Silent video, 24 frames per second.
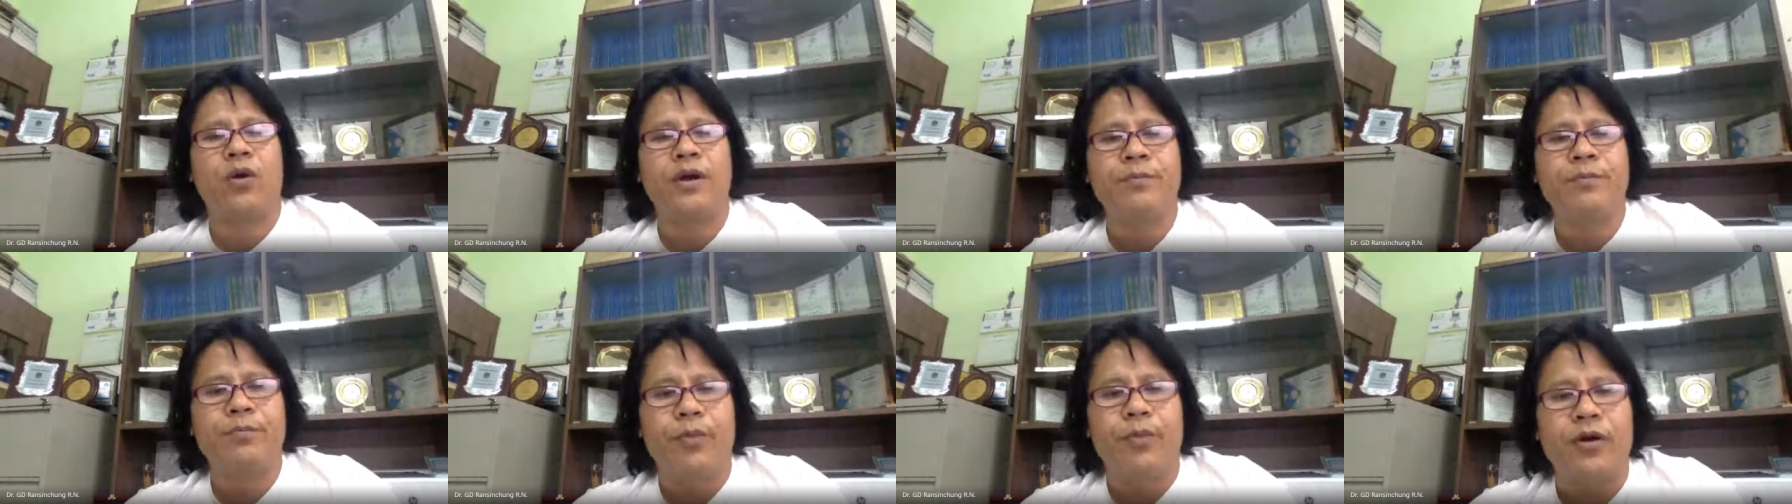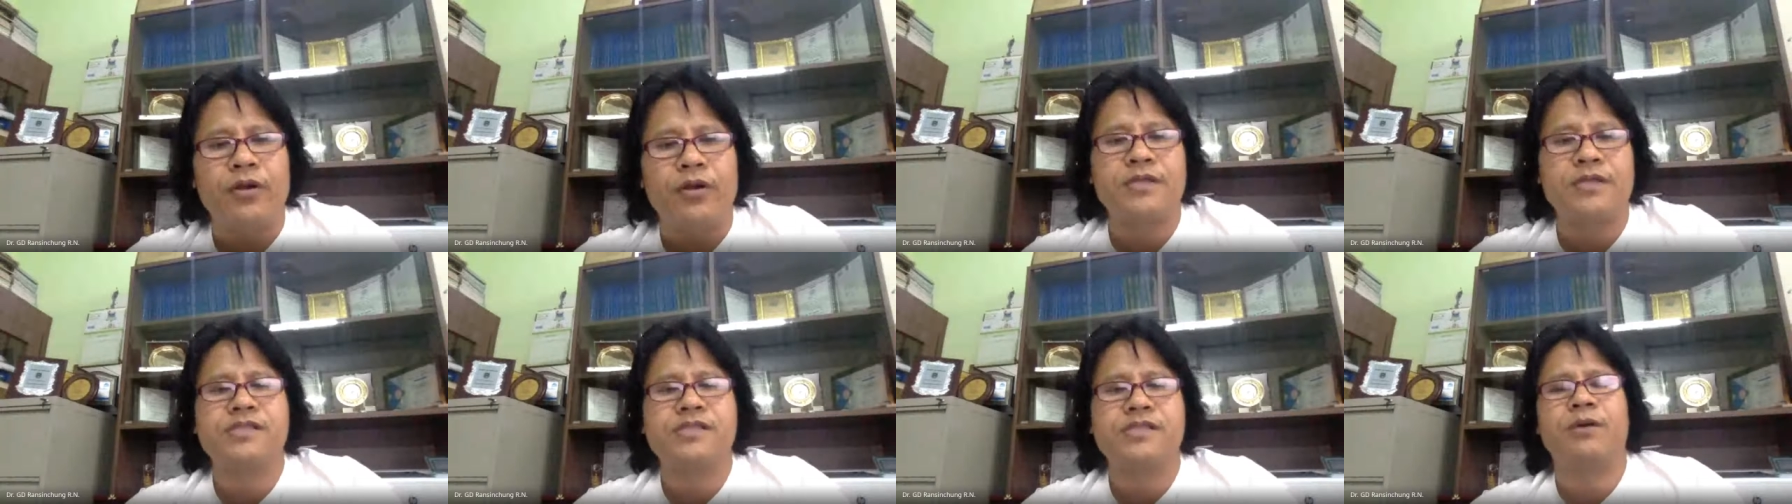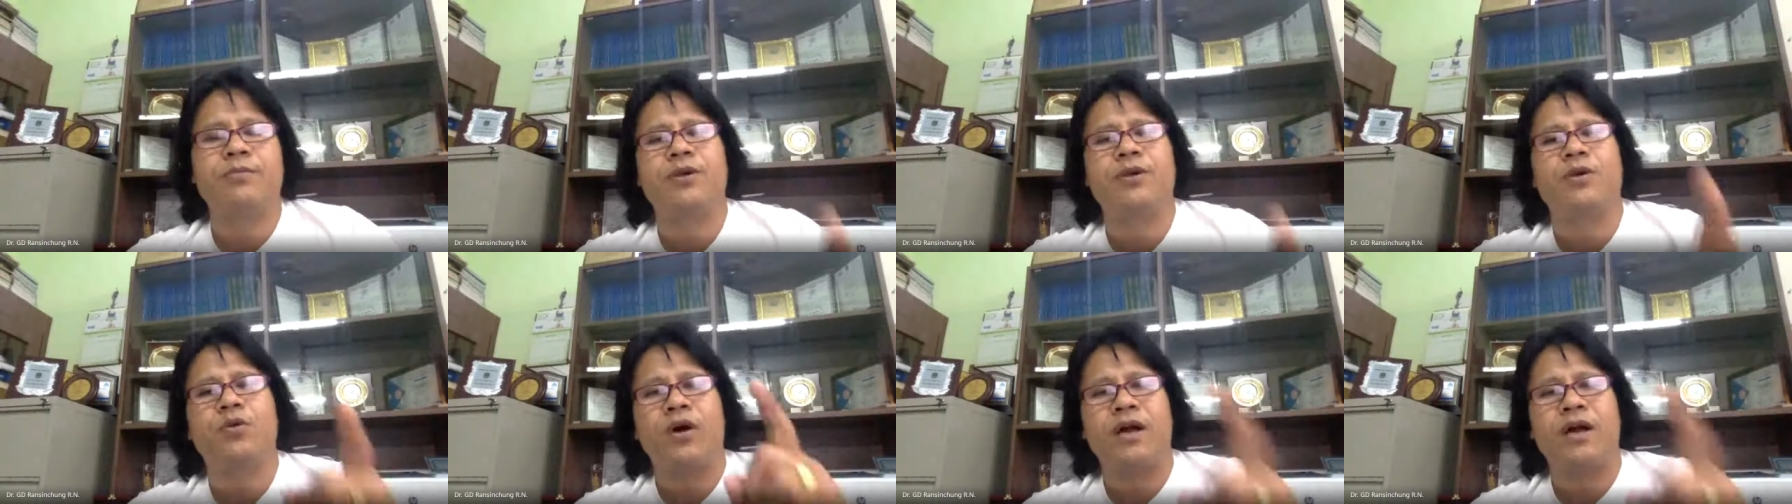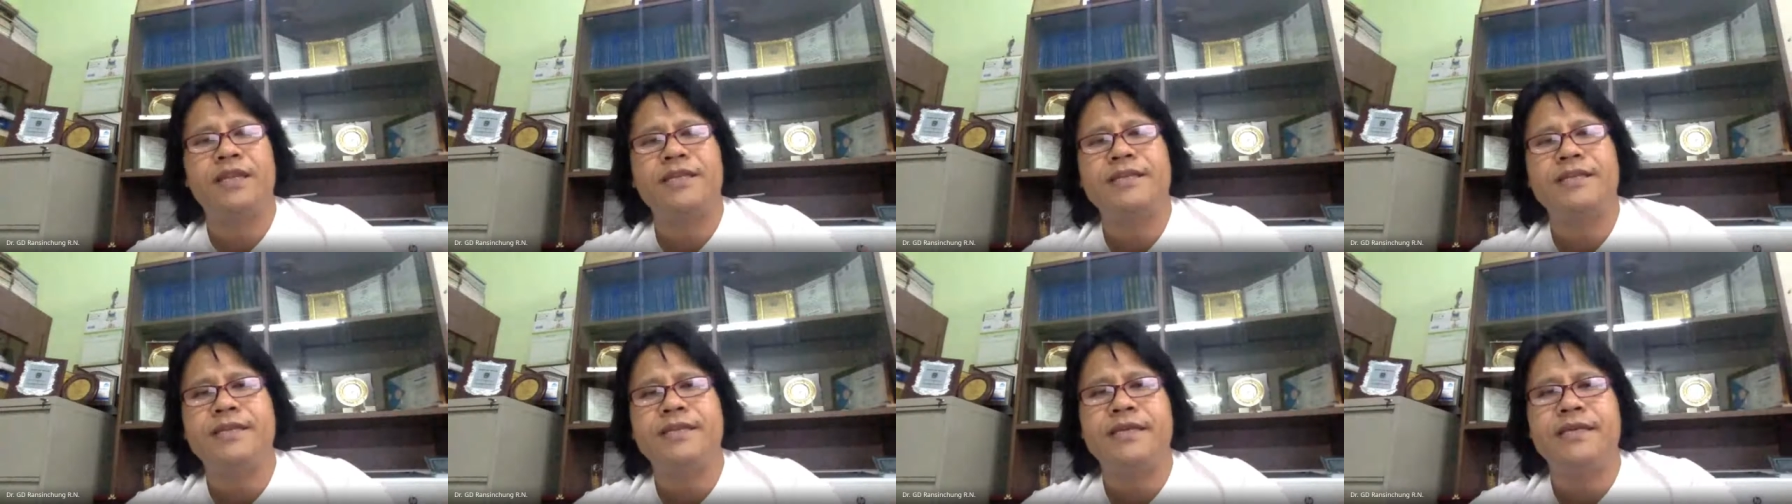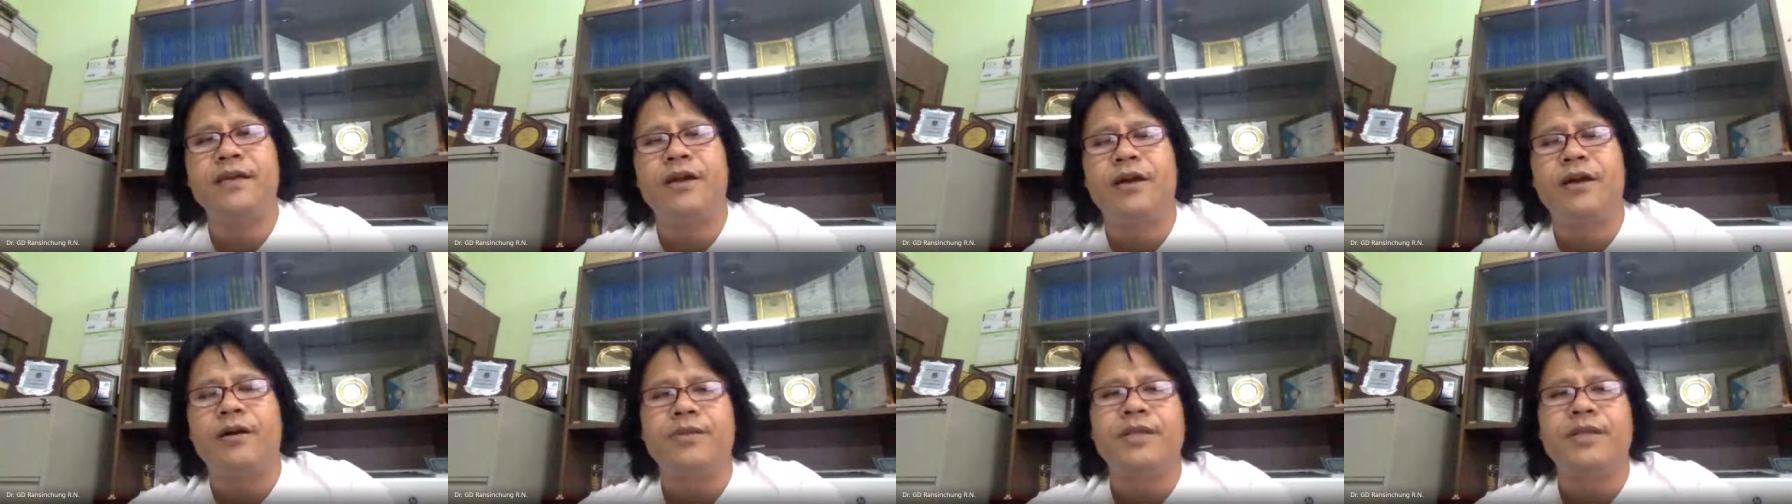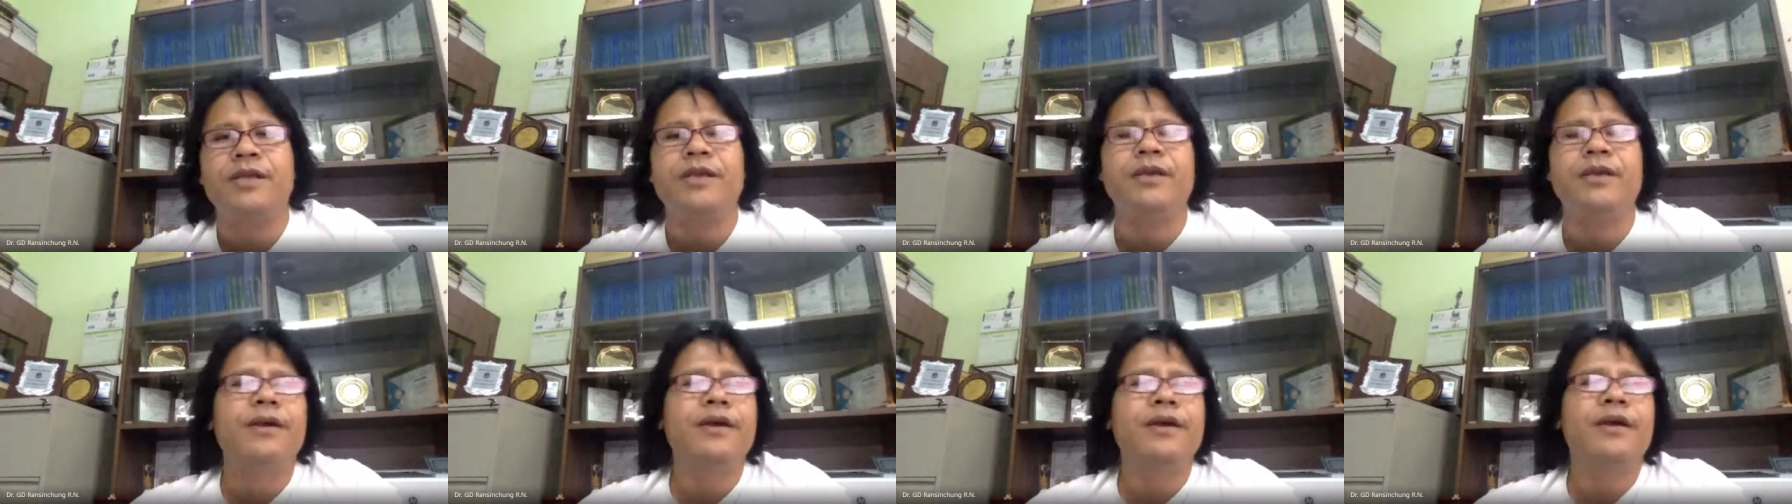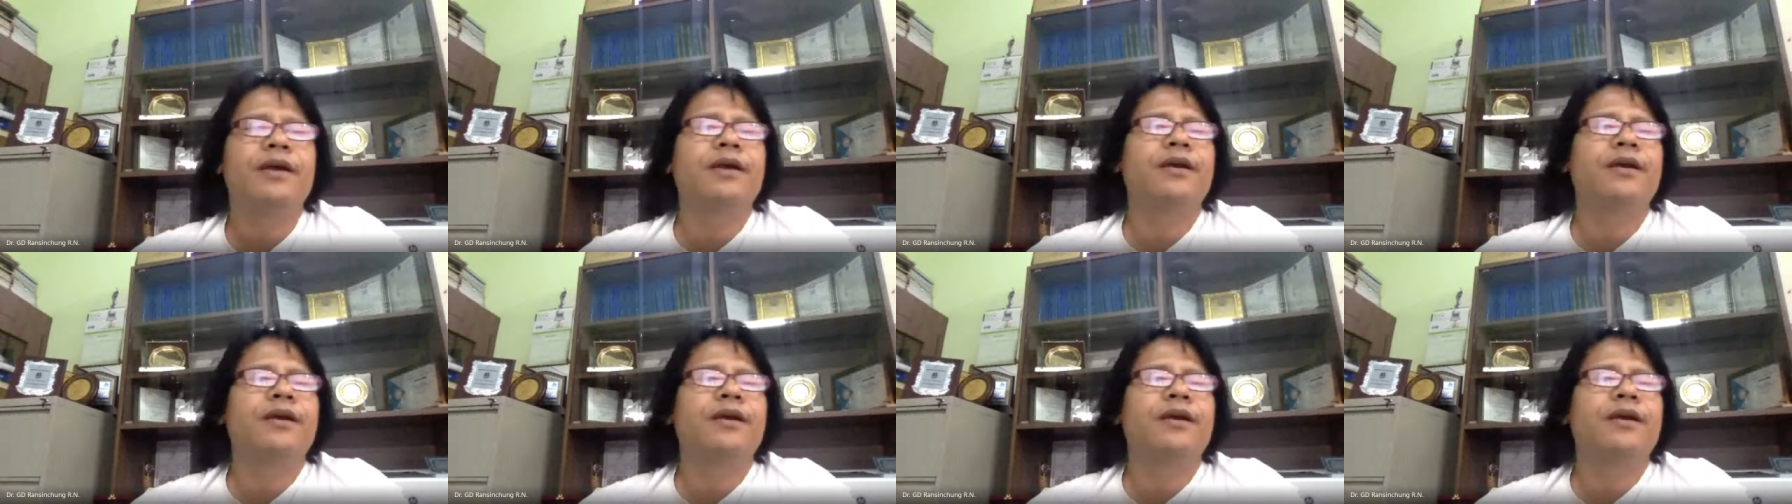importance of the quality of the